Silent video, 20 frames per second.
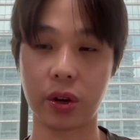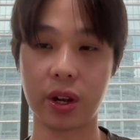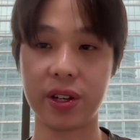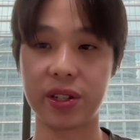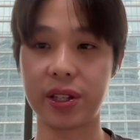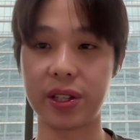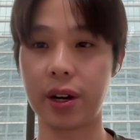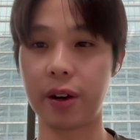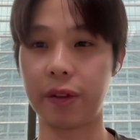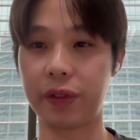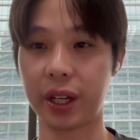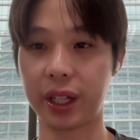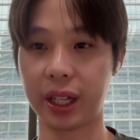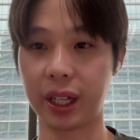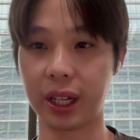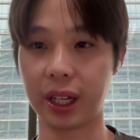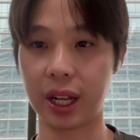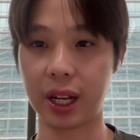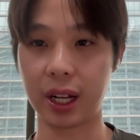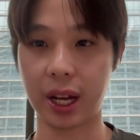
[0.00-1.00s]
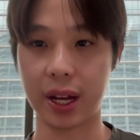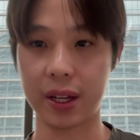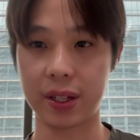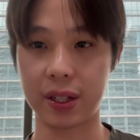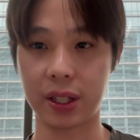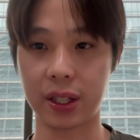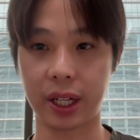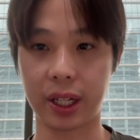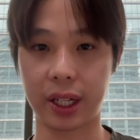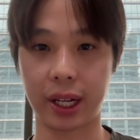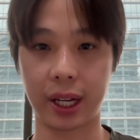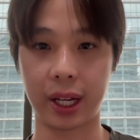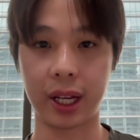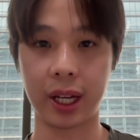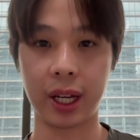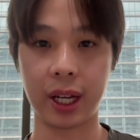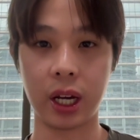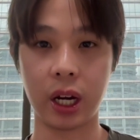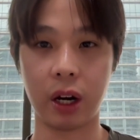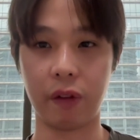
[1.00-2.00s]
So instead of taking it as like
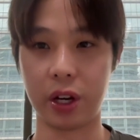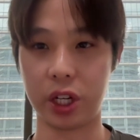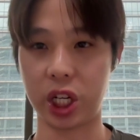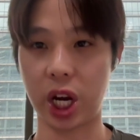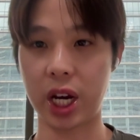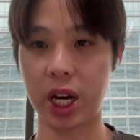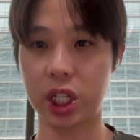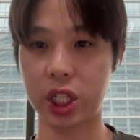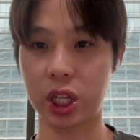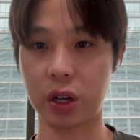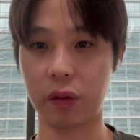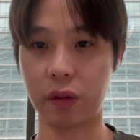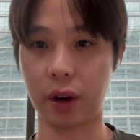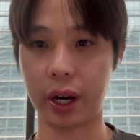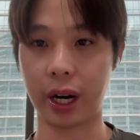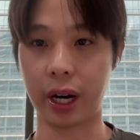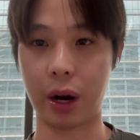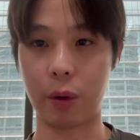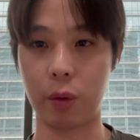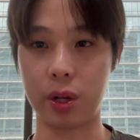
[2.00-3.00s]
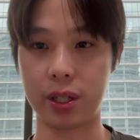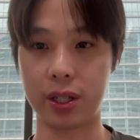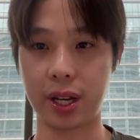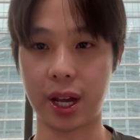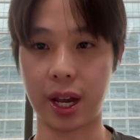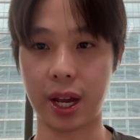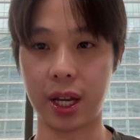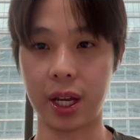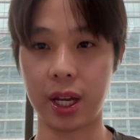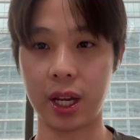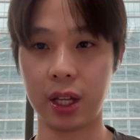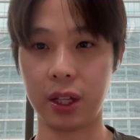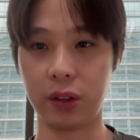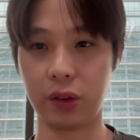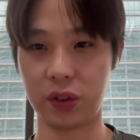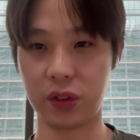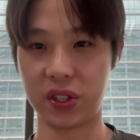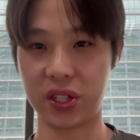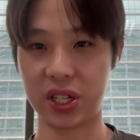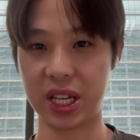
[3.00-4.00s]
a rejection, right, I would say
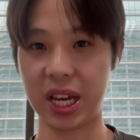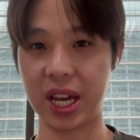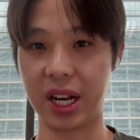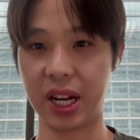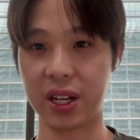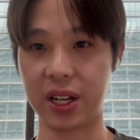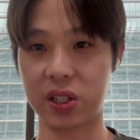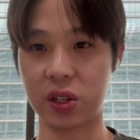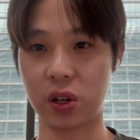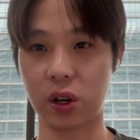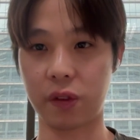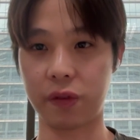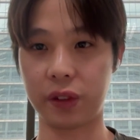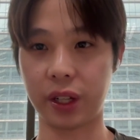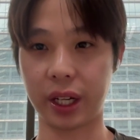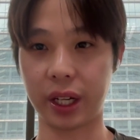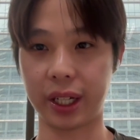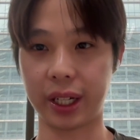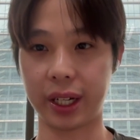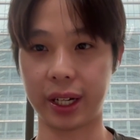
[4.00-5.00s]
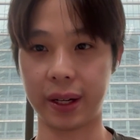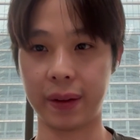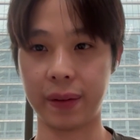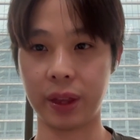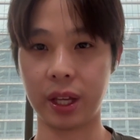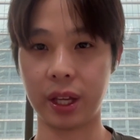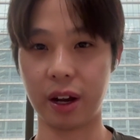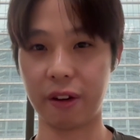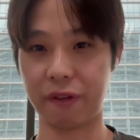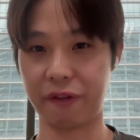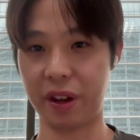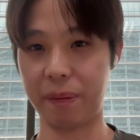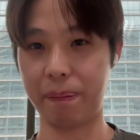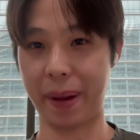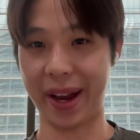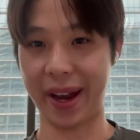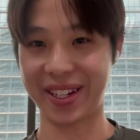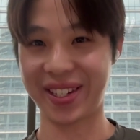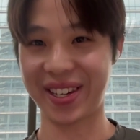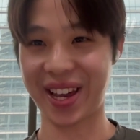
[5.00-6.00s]
to see it as sort of like a
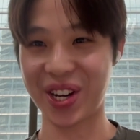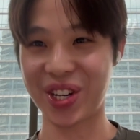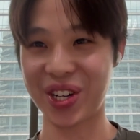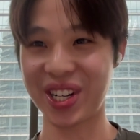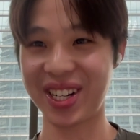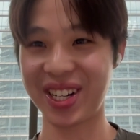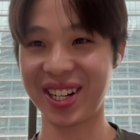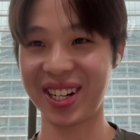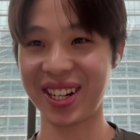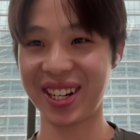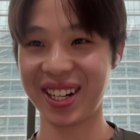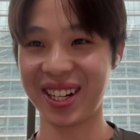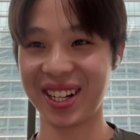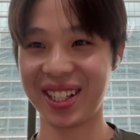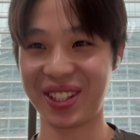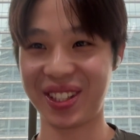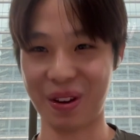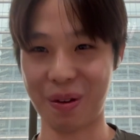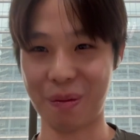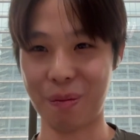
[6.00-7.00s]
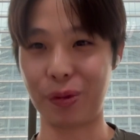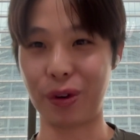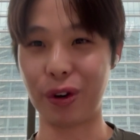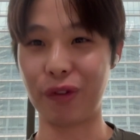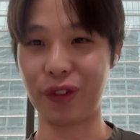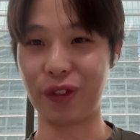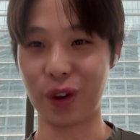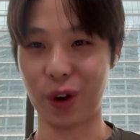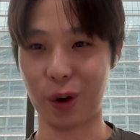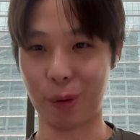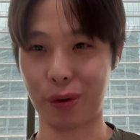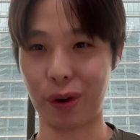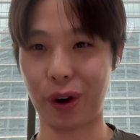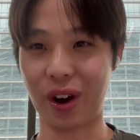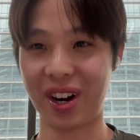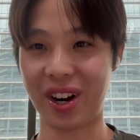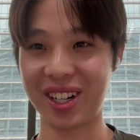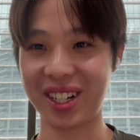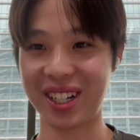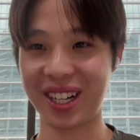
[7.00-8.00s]
feedback session to improve your
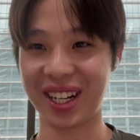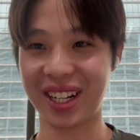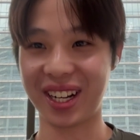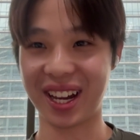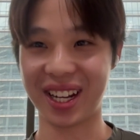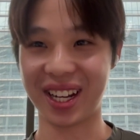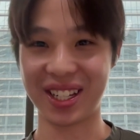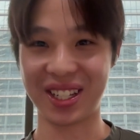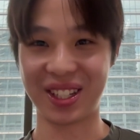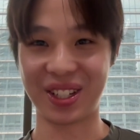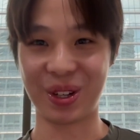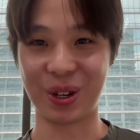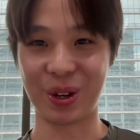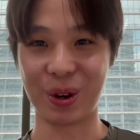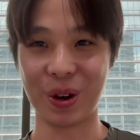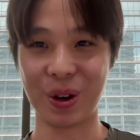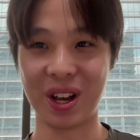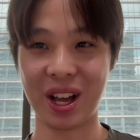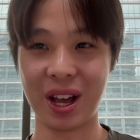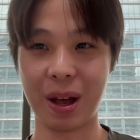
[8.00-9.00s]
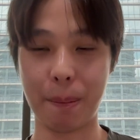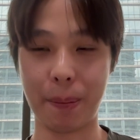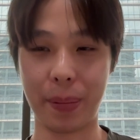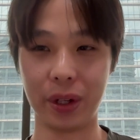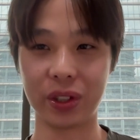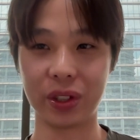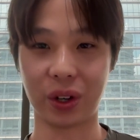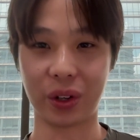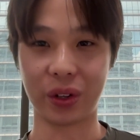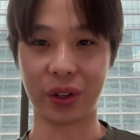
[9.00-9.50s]
product and to built